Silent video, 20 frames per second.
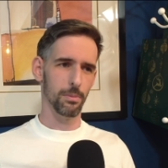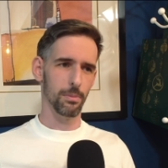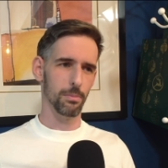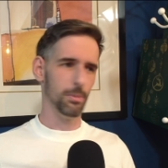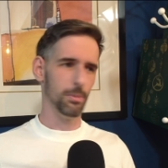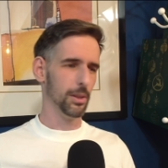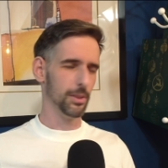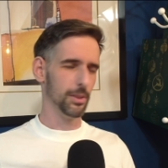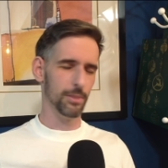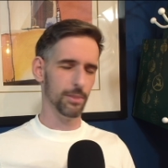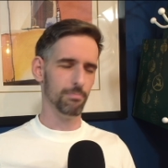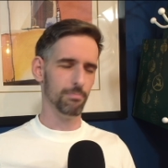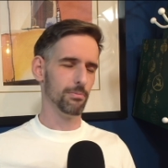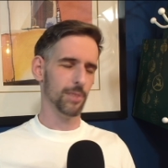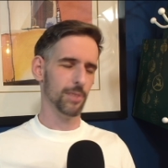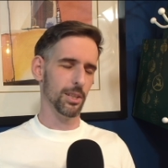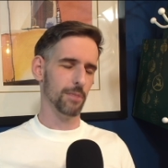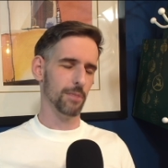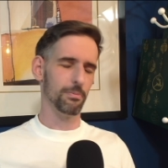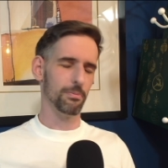But,
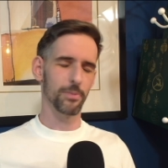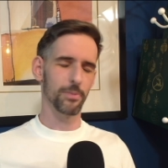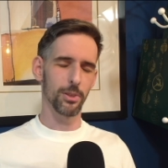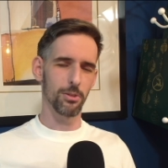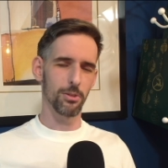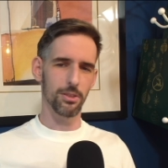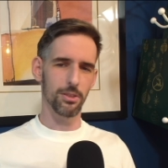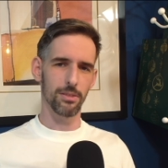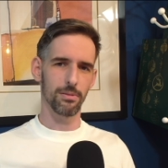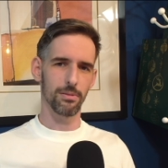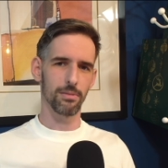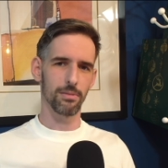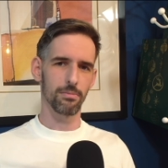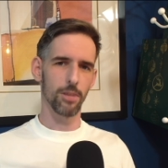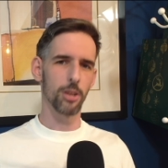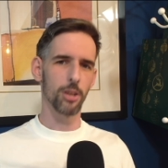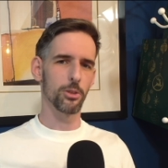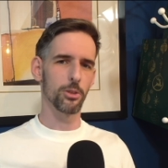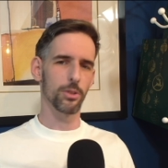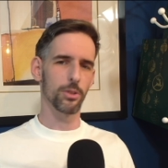there's
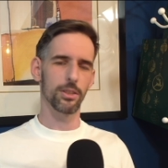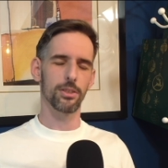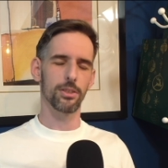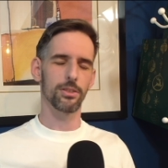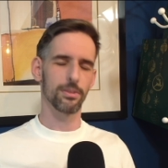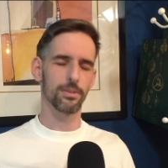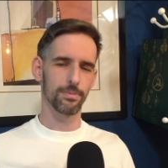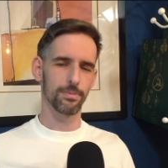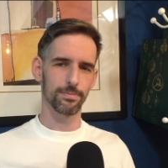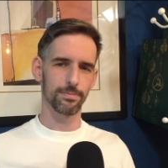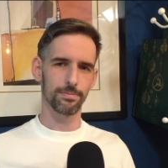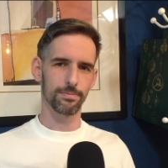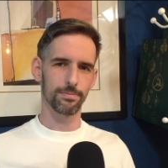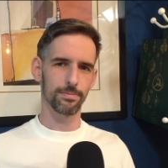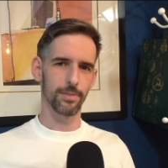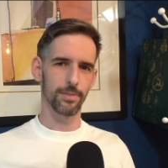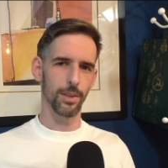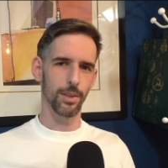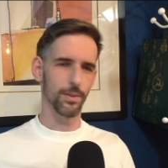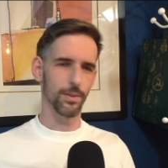hundreds,
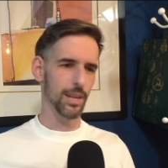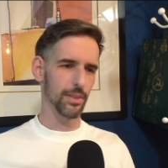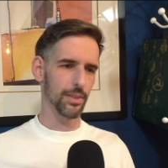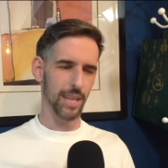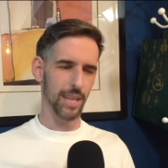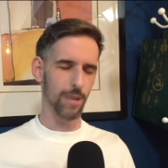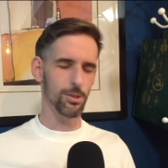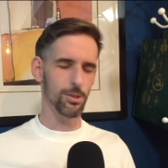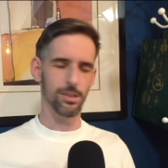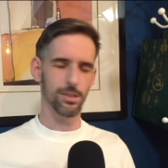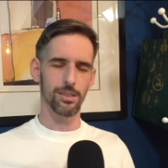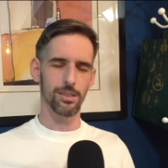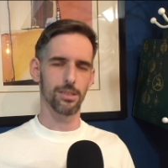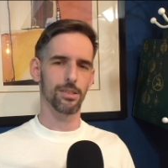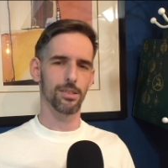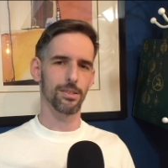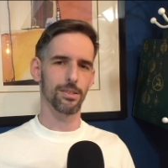if not thousands,